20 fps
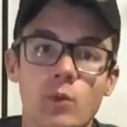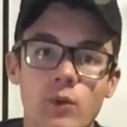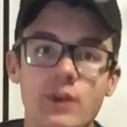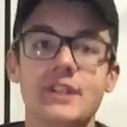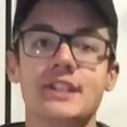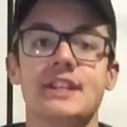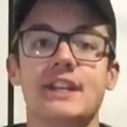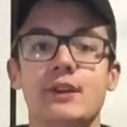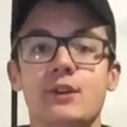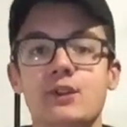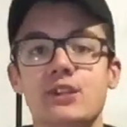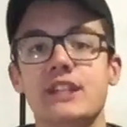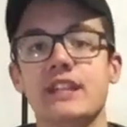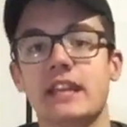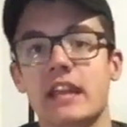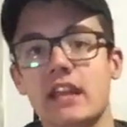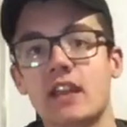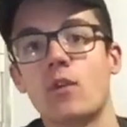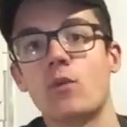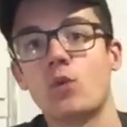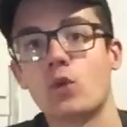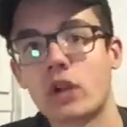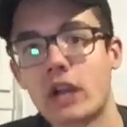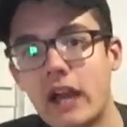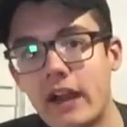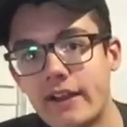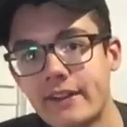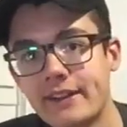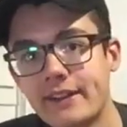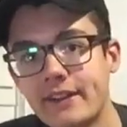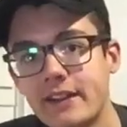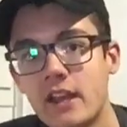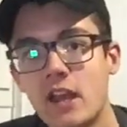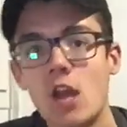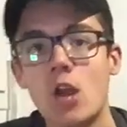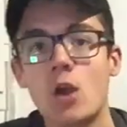which kills the King of Wakanda,